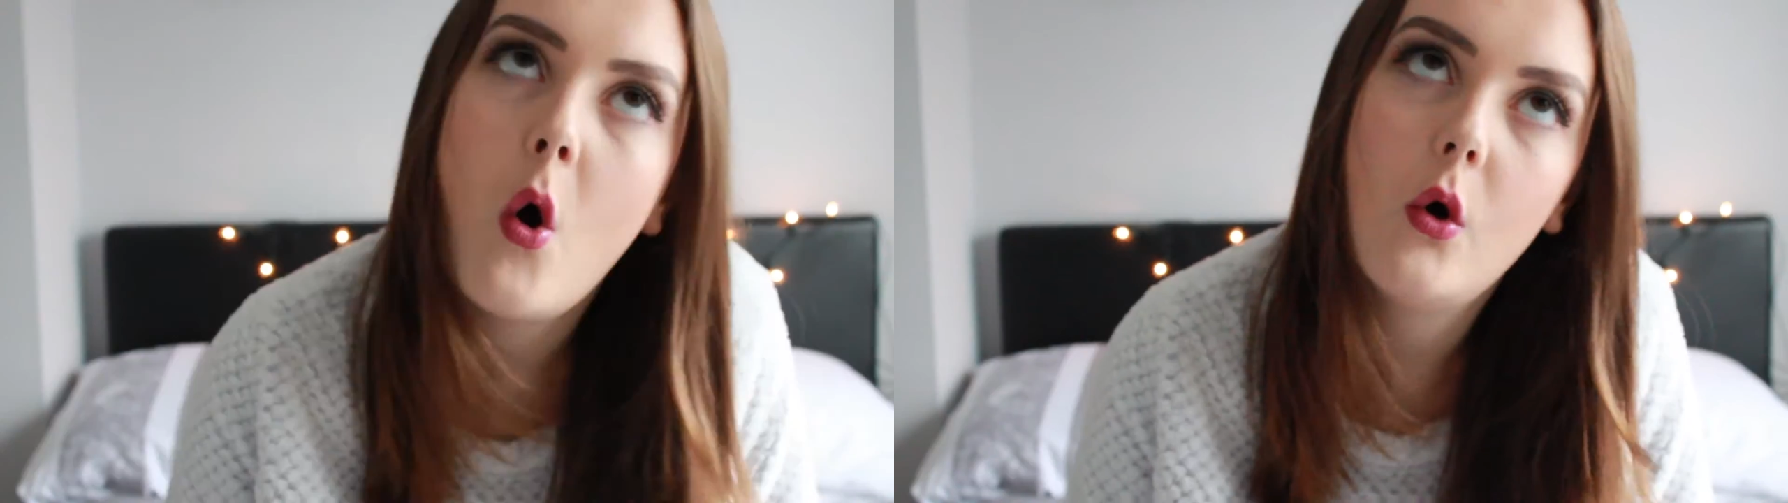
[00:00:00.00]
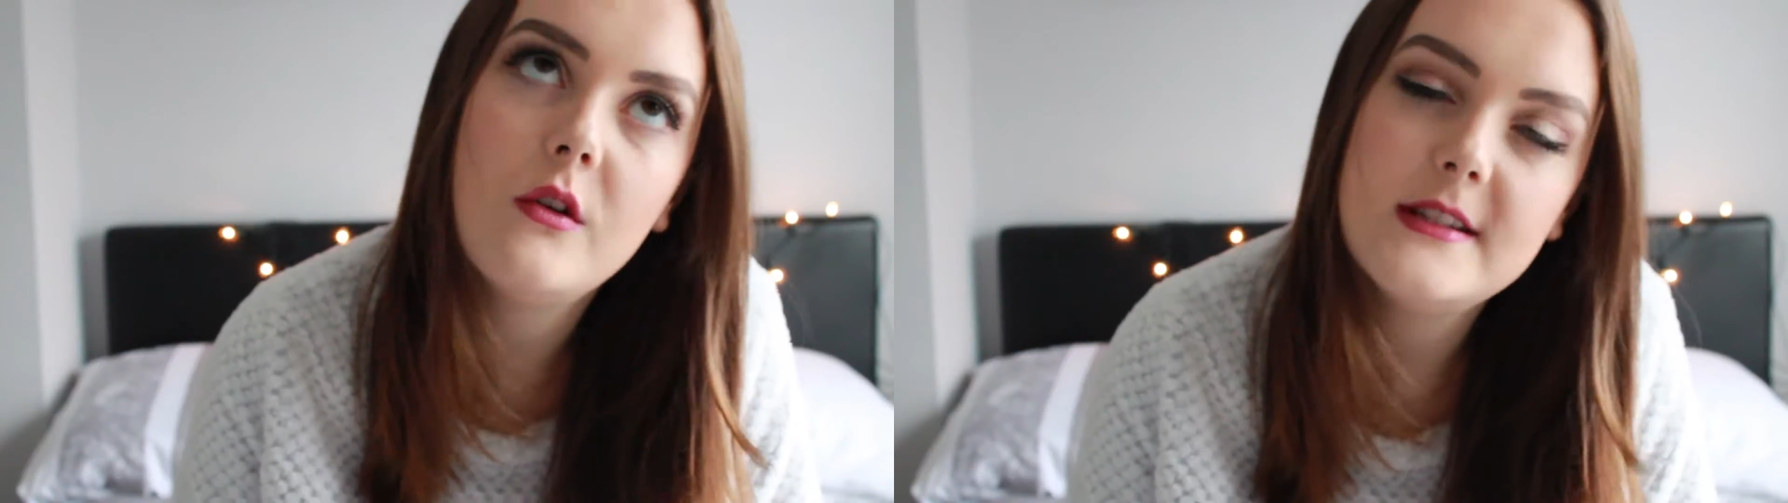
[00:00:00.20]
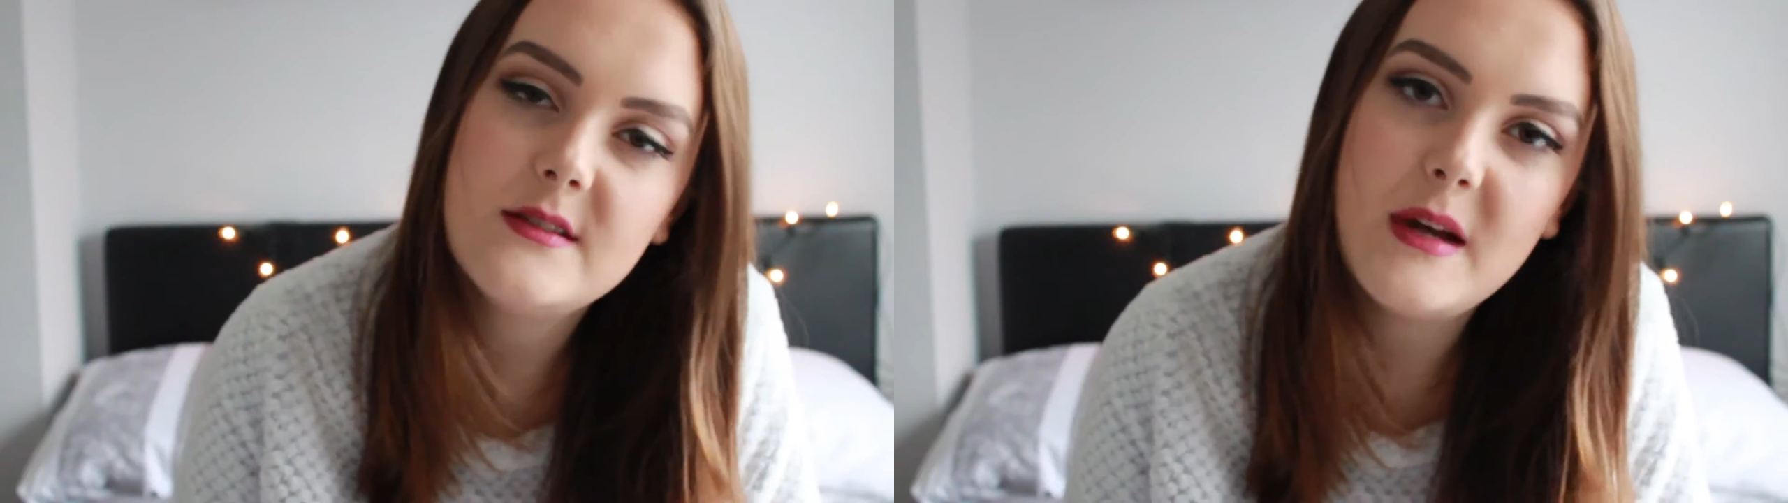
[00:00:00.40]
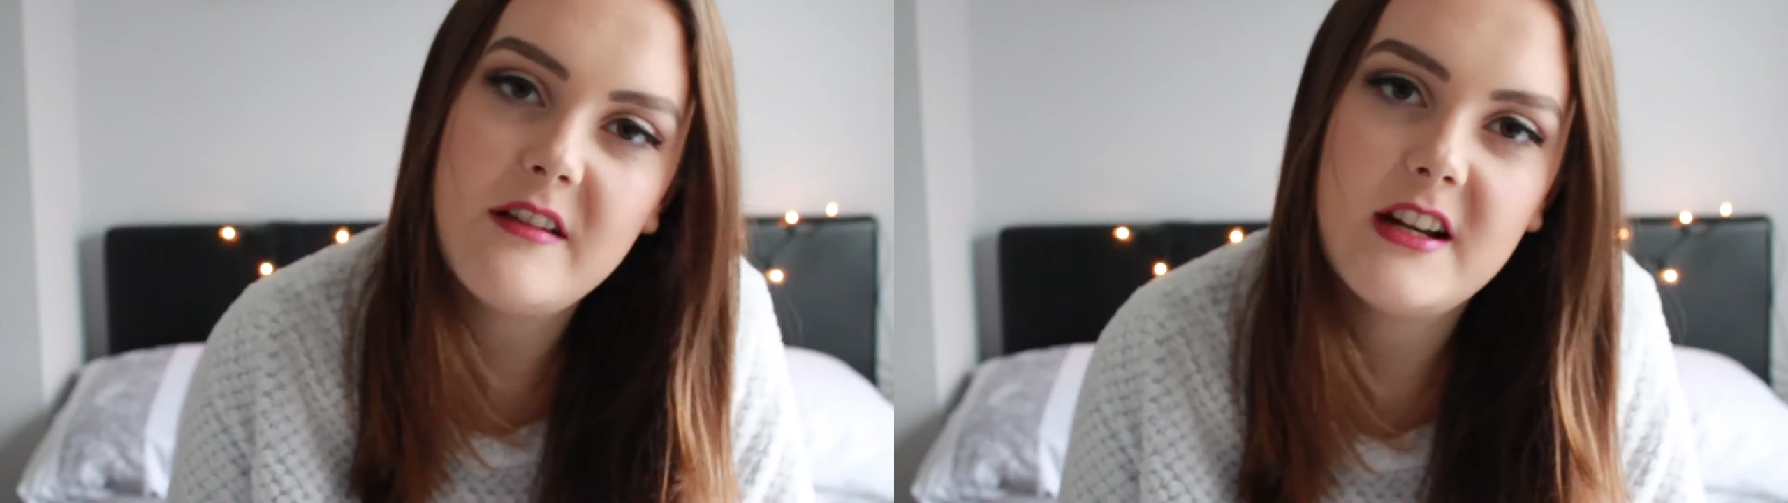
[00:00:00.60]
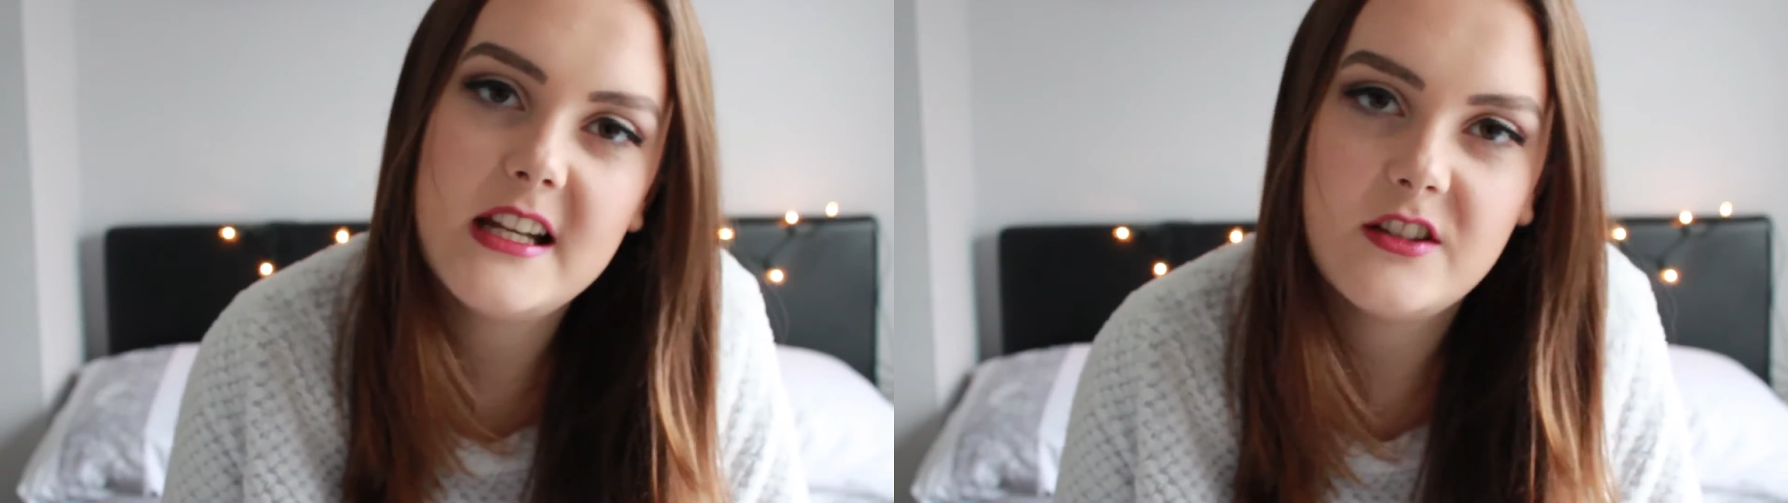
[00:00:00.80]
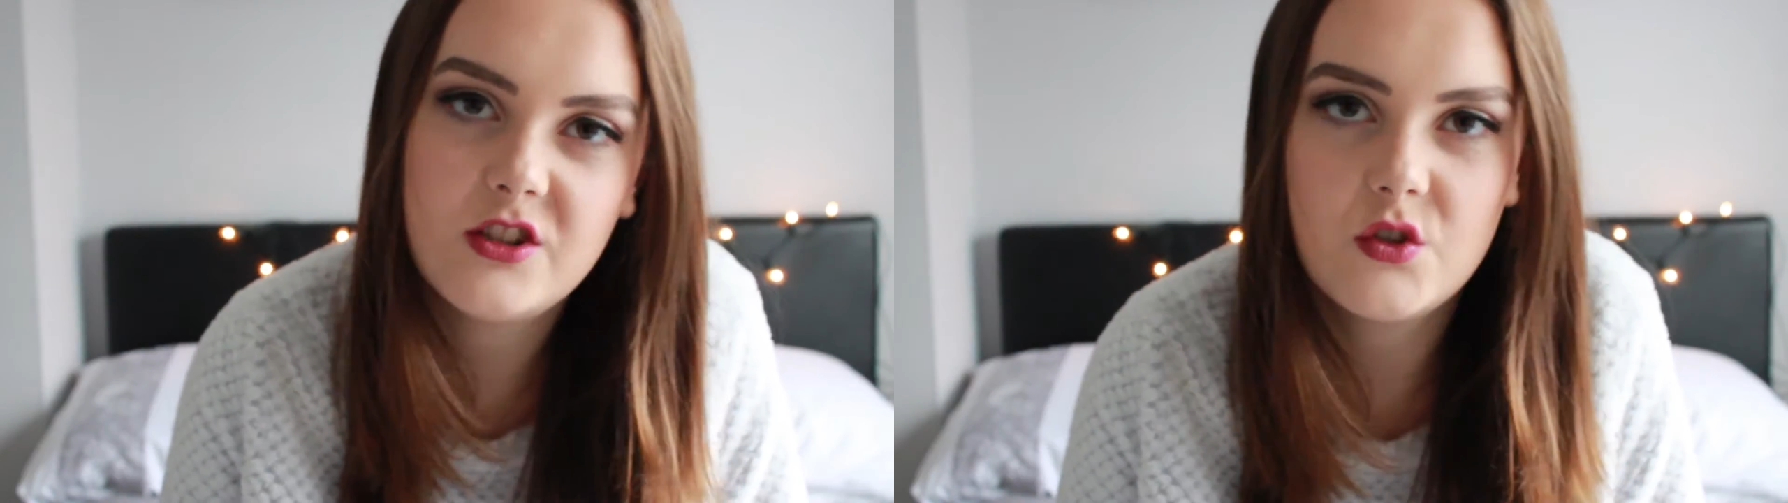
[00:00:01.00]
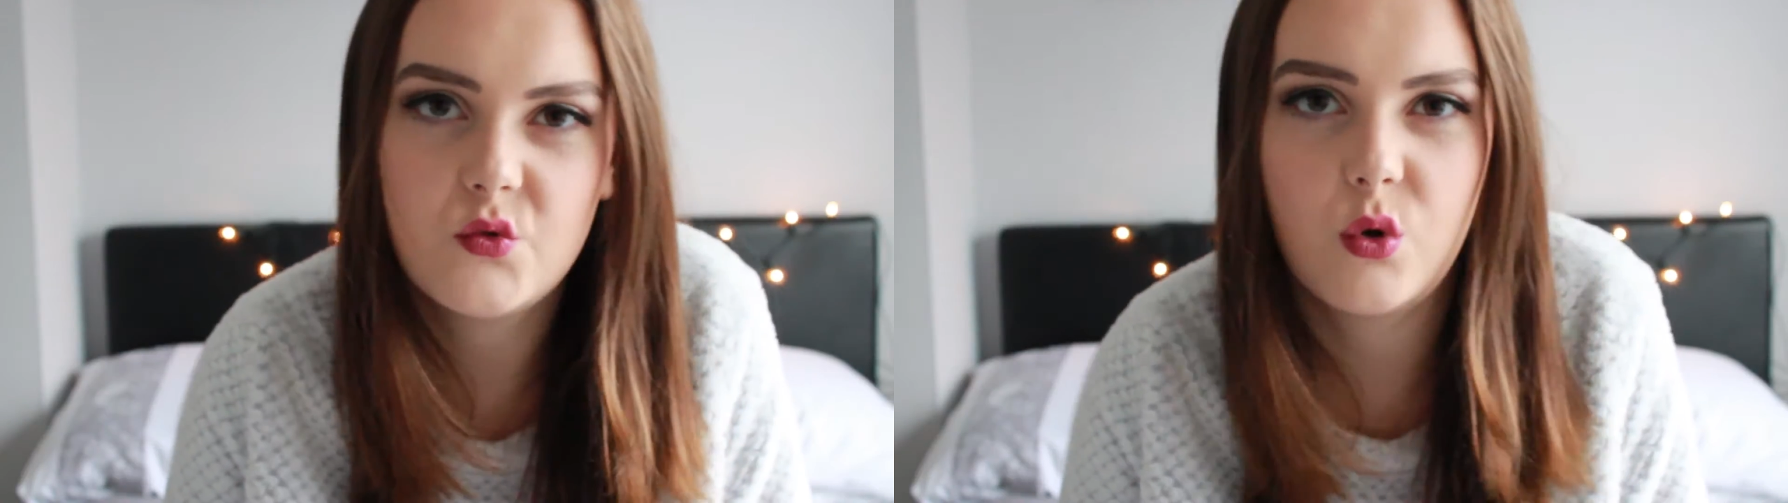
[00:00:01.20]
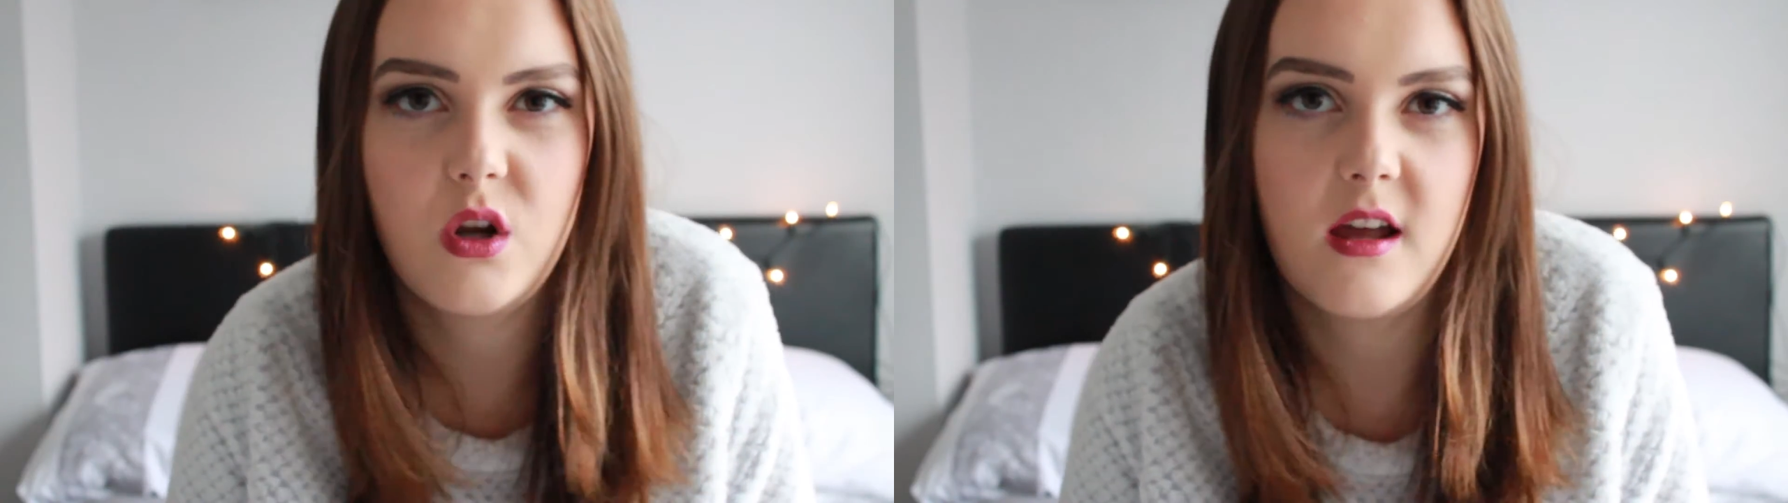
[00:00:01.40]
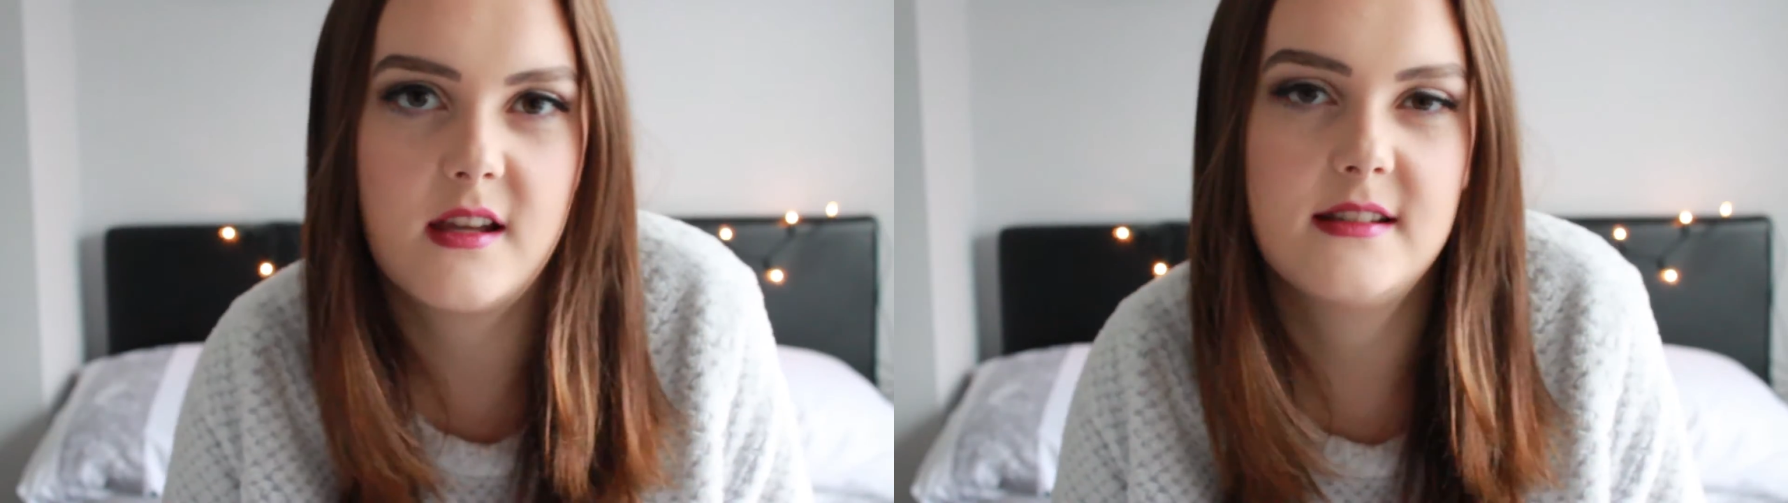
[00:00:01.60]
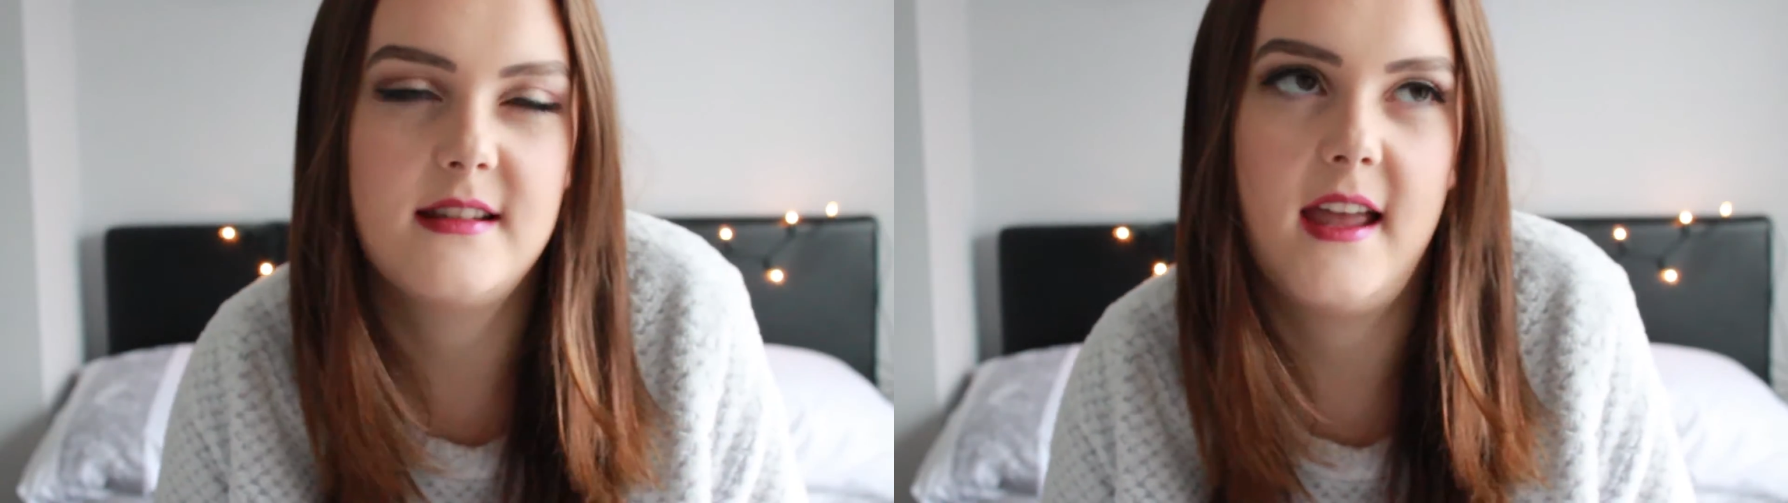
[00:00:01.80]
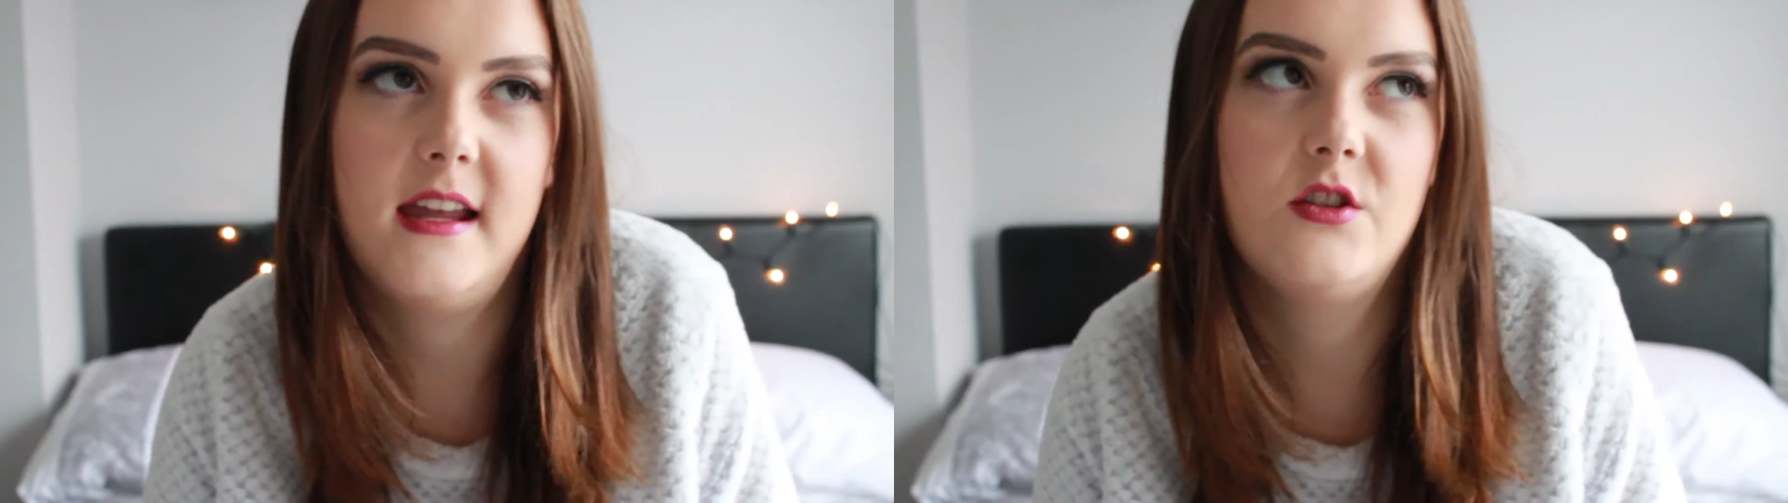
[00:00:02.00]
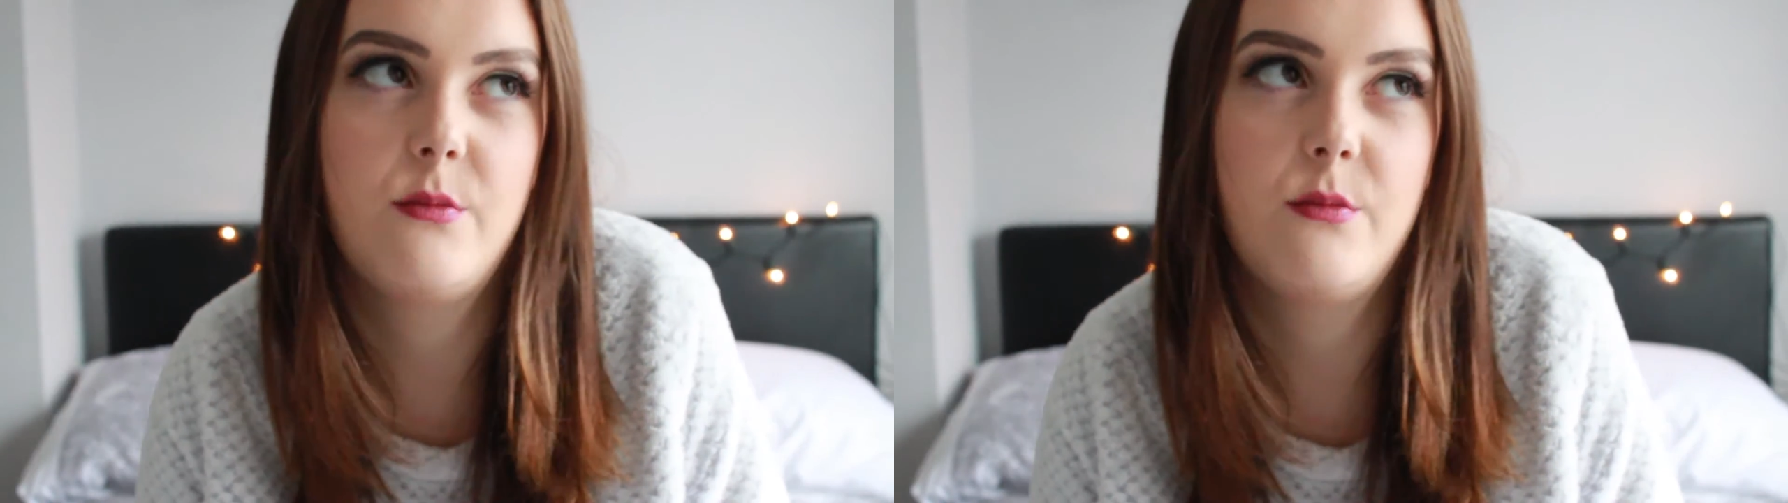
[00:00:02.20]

Or somewhere really unusual, like say